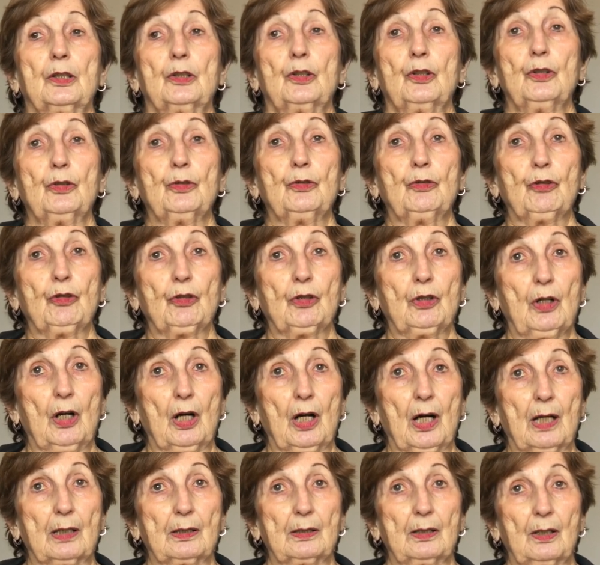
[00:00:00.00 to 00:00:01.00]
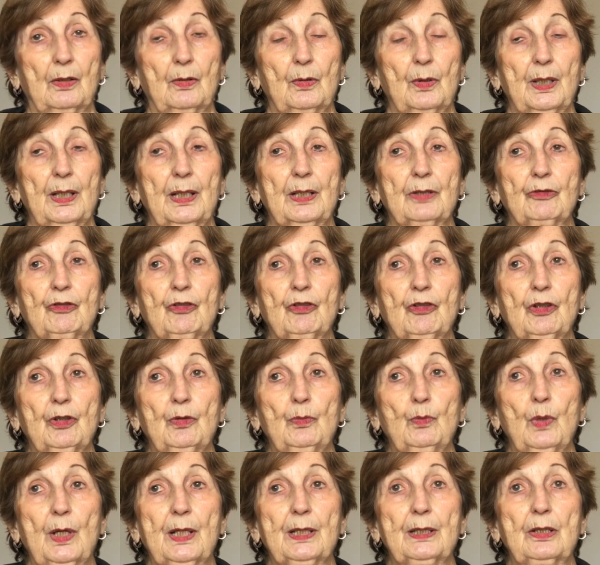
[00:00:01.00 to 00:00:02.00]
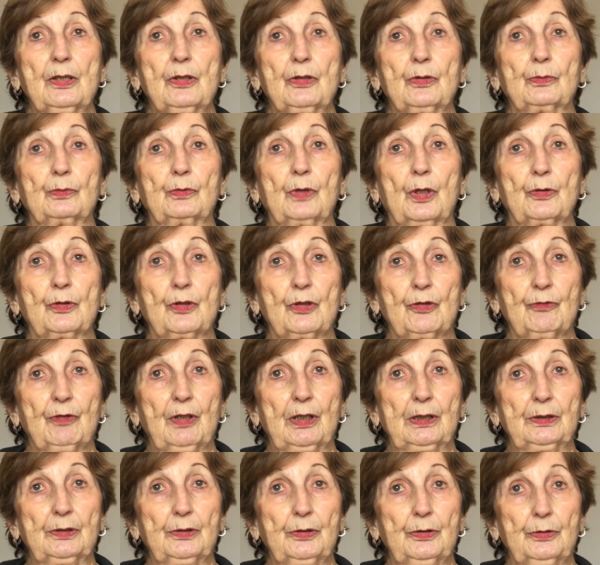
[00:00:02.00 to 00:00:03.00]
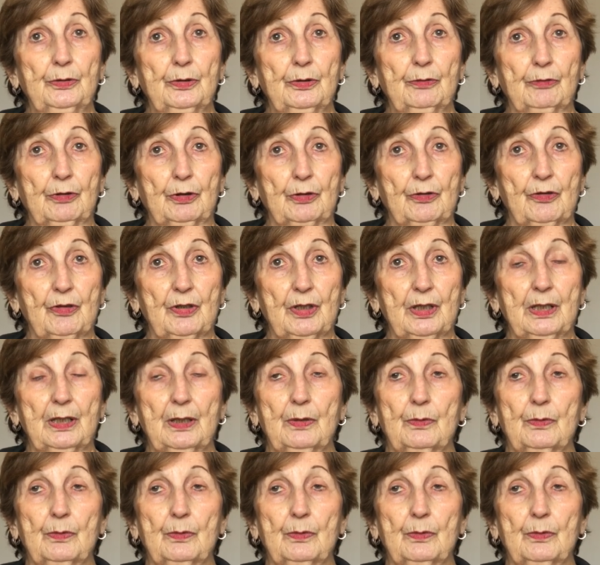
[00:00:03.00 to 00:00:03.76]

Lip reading: to Chicago, and she went to Roosevelt University.